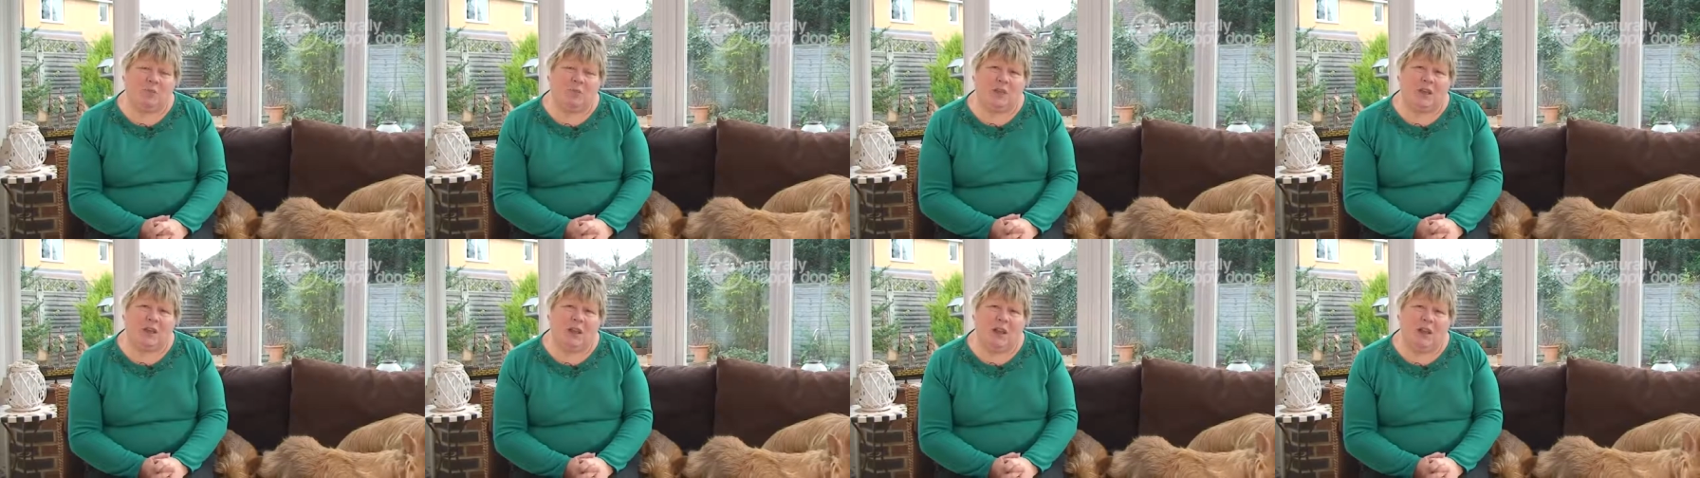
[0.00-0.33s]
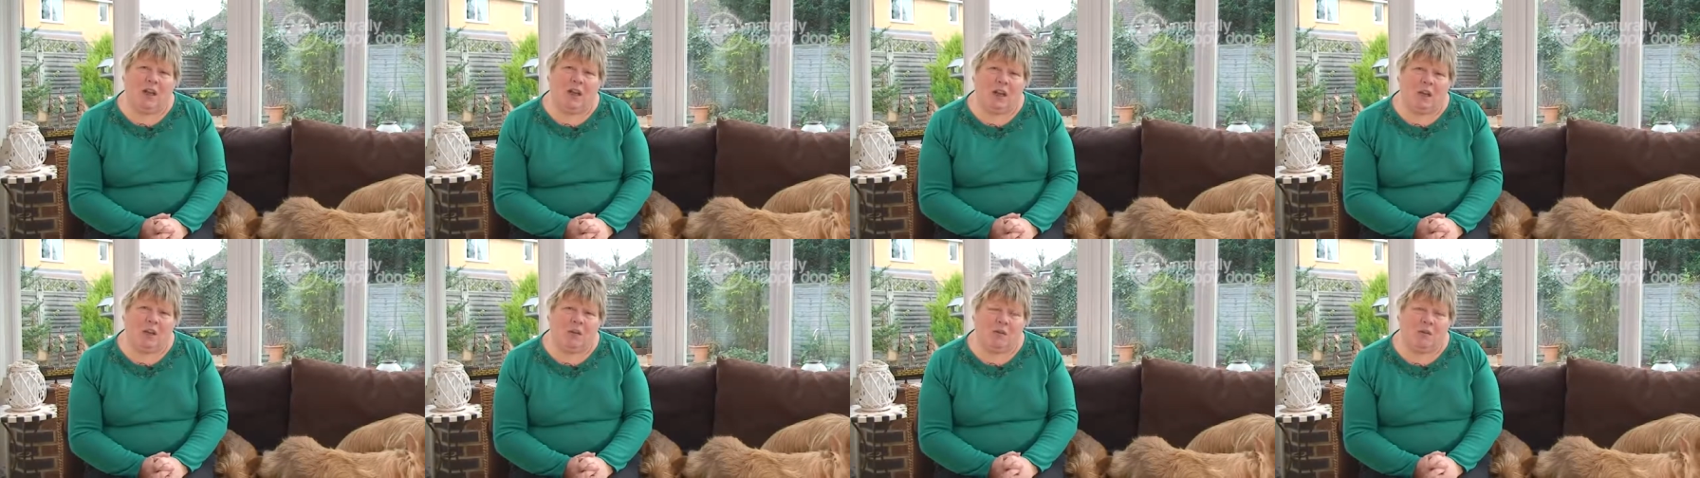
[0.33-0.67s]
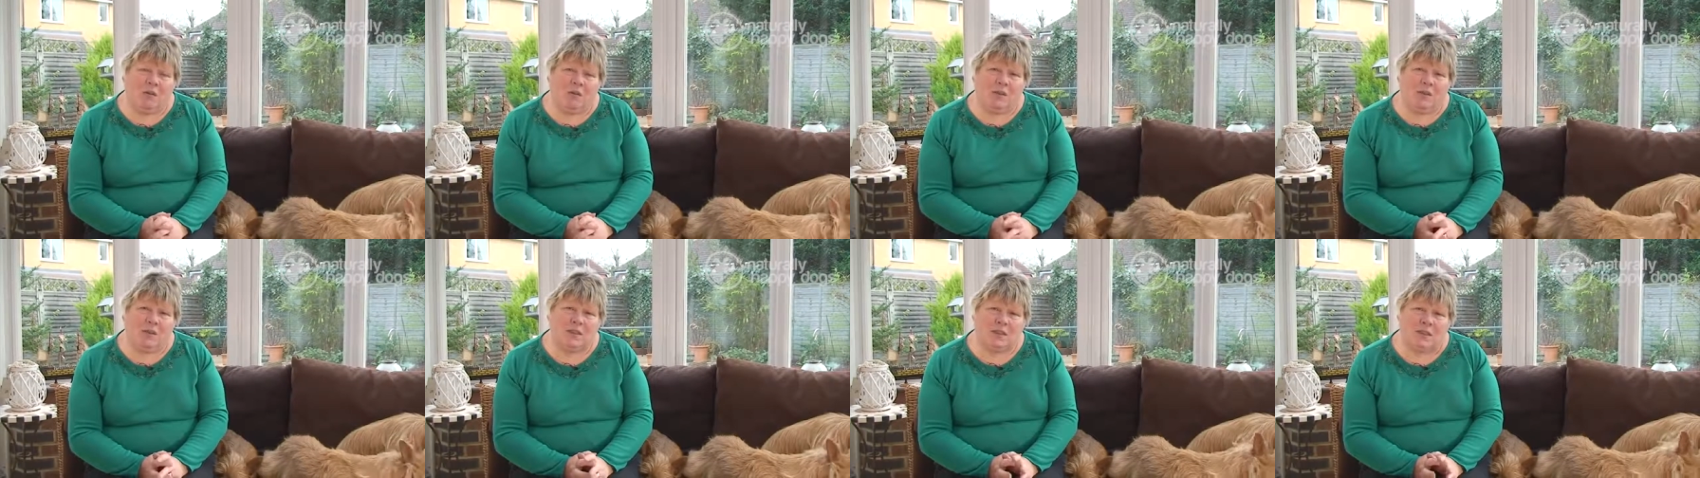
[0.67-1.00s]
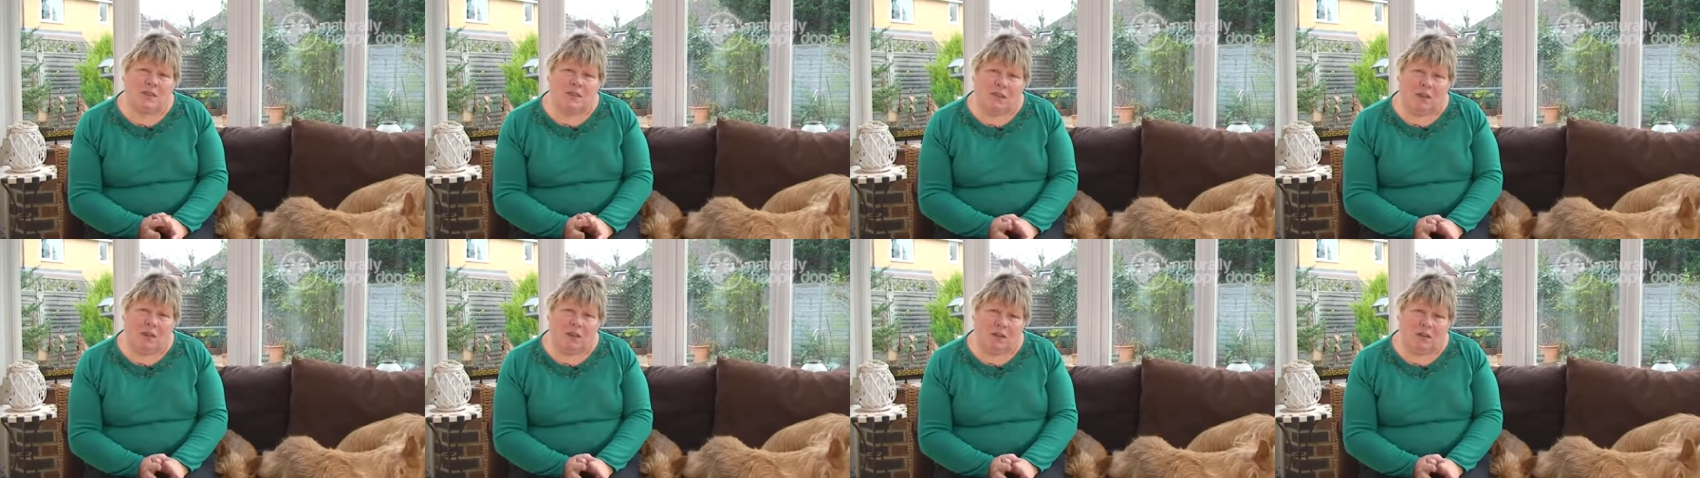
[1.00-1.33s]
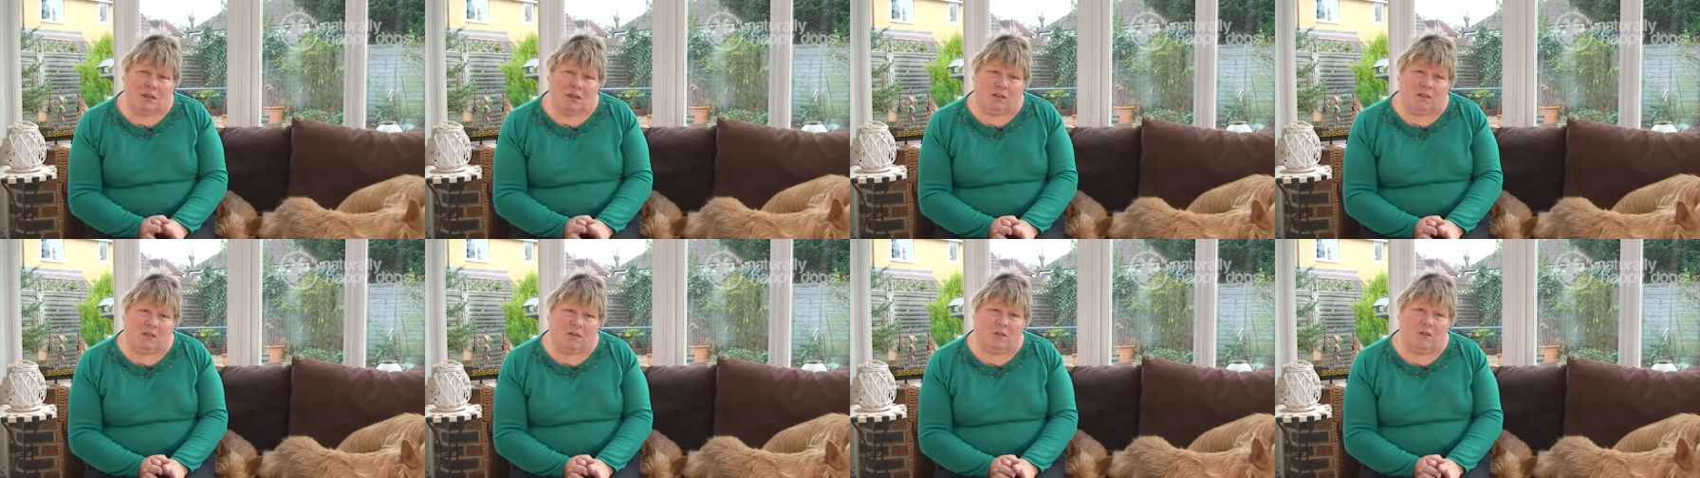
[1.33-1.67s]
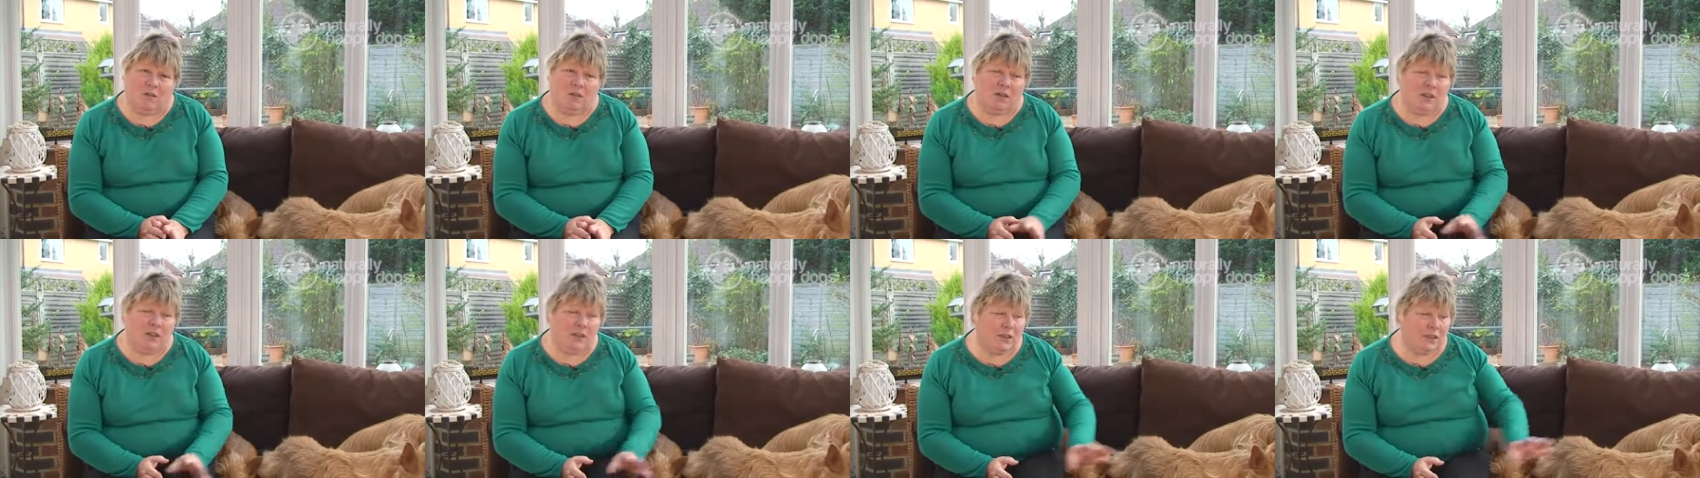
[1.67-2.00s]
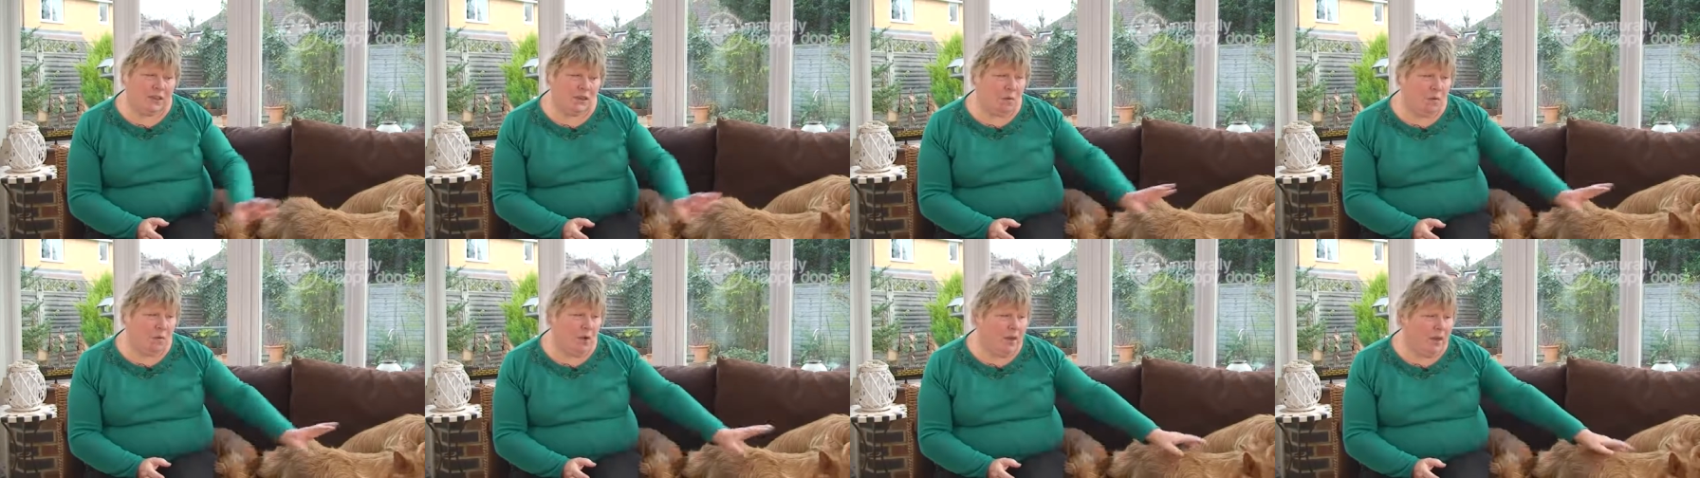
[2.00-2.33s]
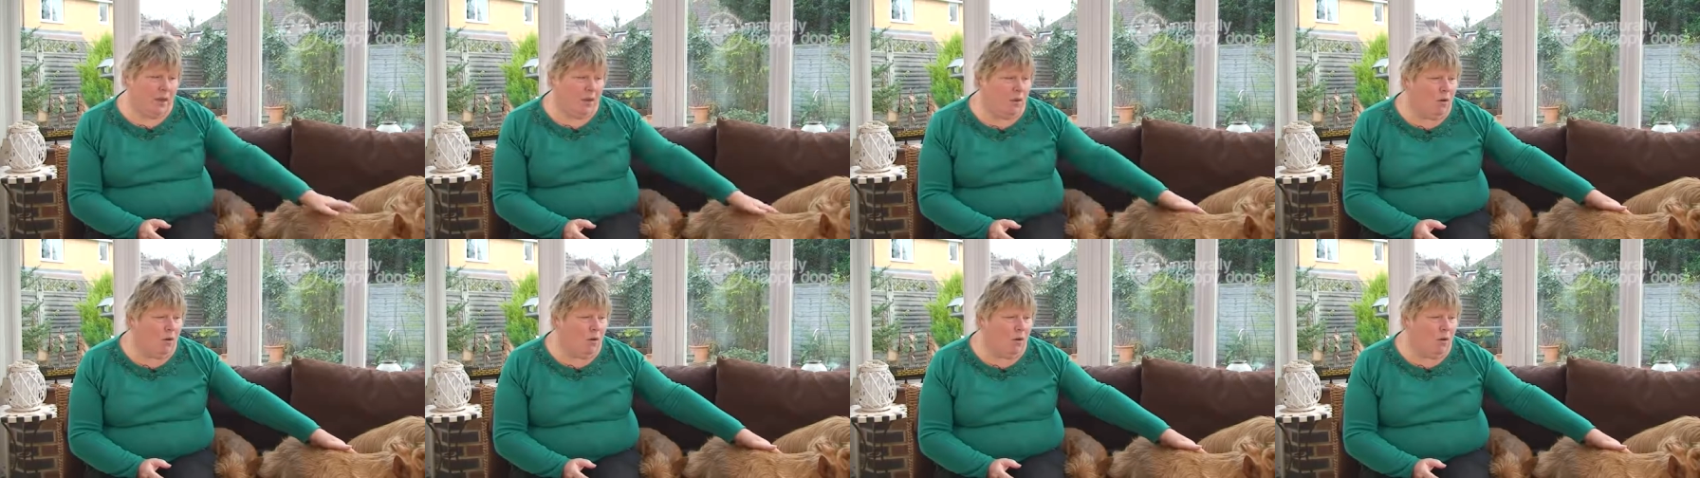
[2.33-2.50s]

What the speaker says: be a low slung dog that's quite